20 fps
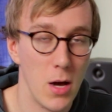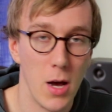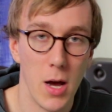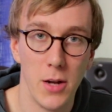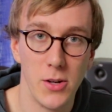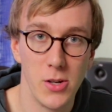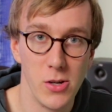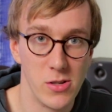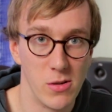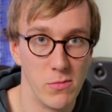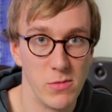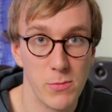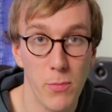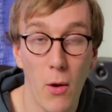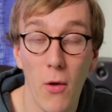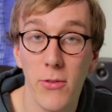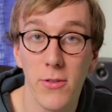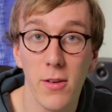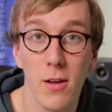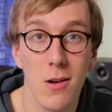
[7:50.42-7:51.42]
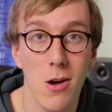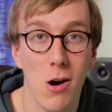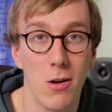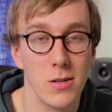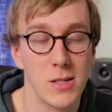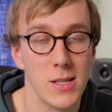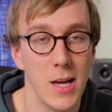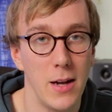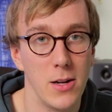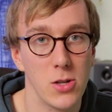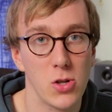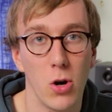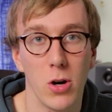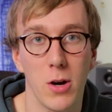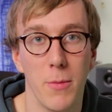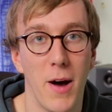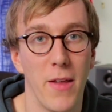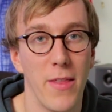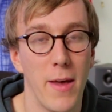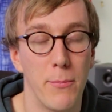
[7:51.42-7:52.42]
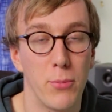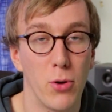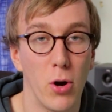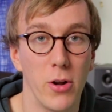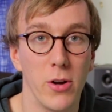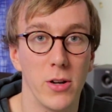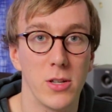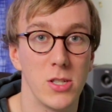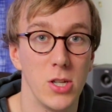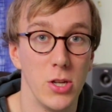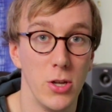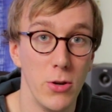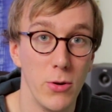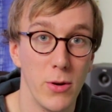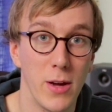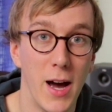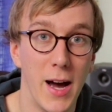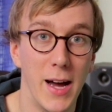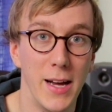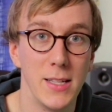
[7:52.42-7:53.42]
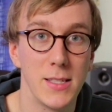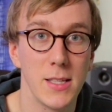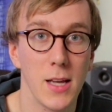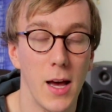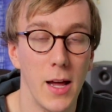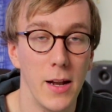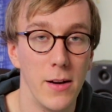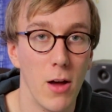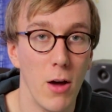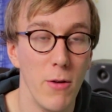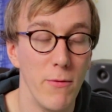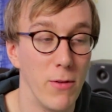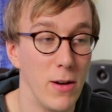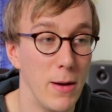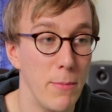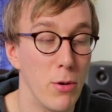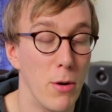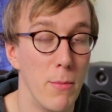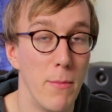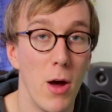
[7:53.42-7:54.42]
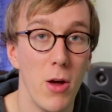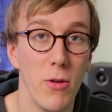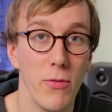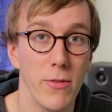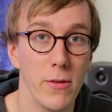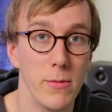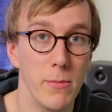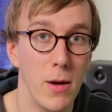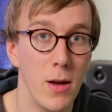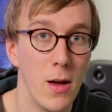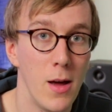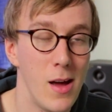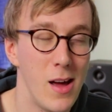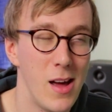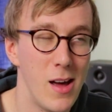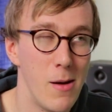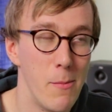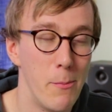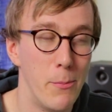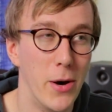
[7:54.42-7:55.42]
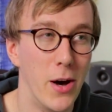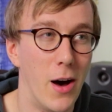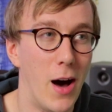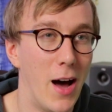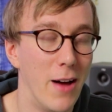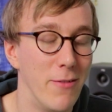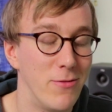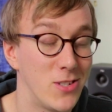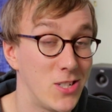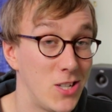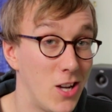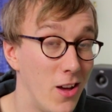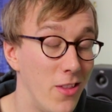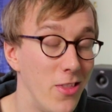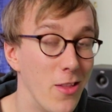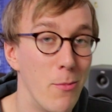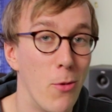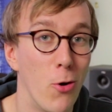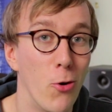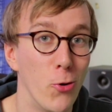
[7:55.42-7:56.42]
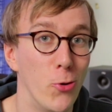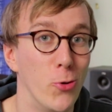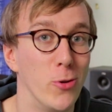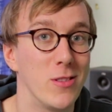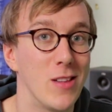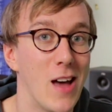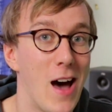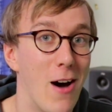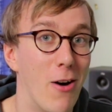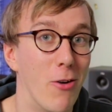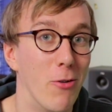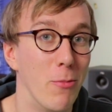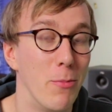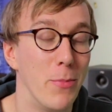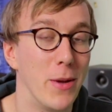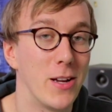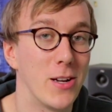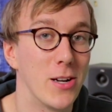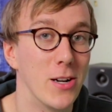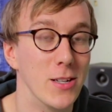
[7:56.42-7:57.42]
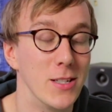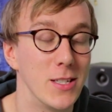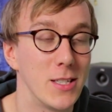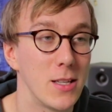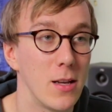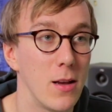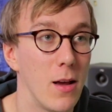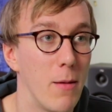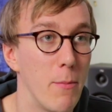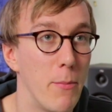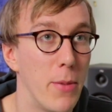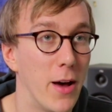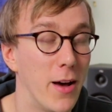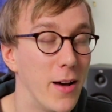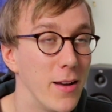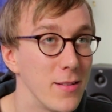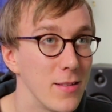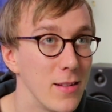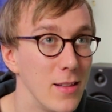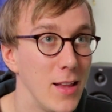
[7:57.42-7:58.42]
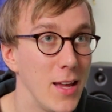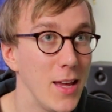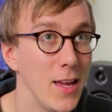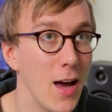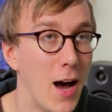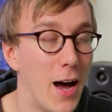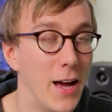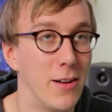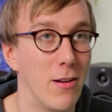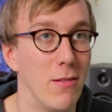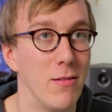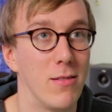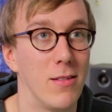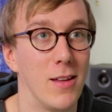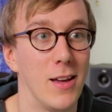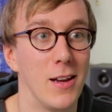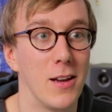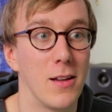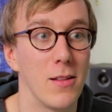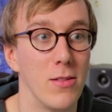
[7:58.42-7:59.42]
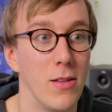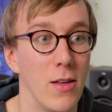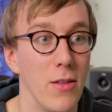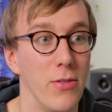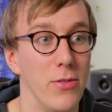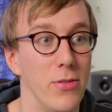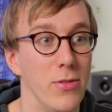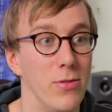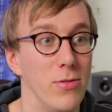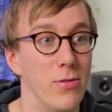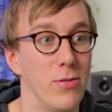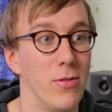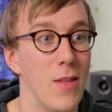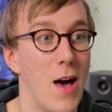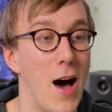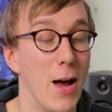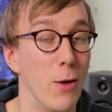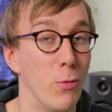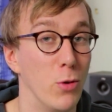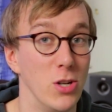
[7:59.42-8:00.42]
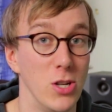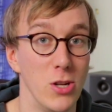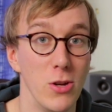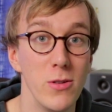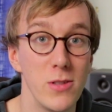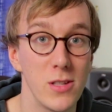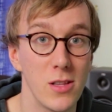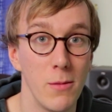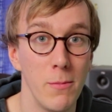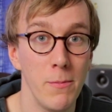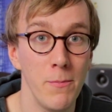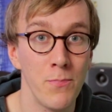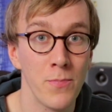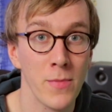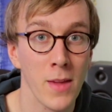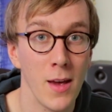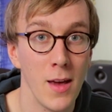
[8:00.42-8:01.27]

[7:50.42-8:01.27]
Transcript: uh, do some sponsored content, talk about their products to you guys, and hopefully promote them. But I've turned them all down because personally, I don't think that I would use them.